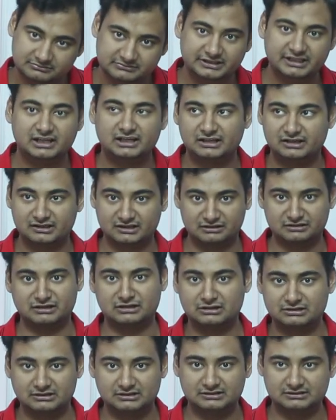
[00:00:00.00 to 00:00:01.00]
they're gonna run
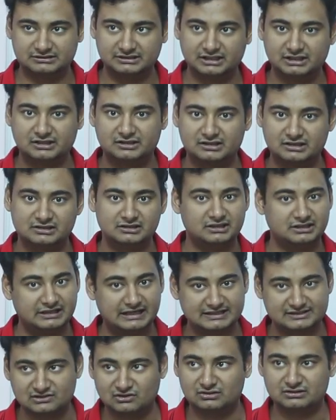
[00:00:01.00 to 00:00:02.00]
uh, they're gonna run
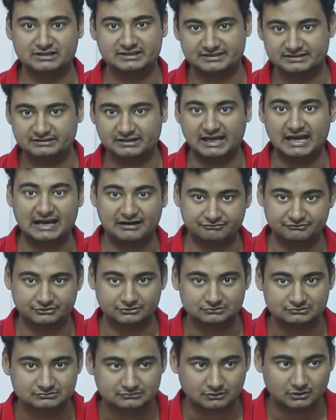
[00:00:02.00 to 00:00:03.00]
as long as they have
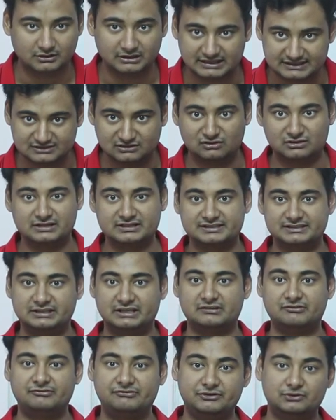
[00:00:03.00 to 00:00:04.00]
to or as long as
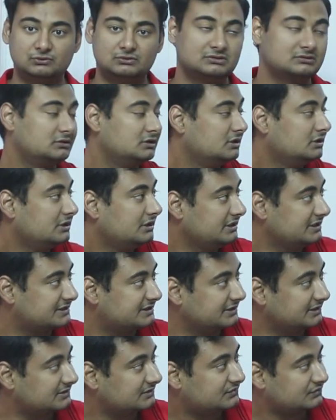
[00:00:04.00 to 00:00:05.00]
their fuel
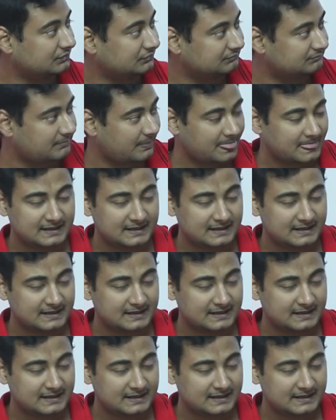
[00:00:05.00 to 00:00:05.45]
is there so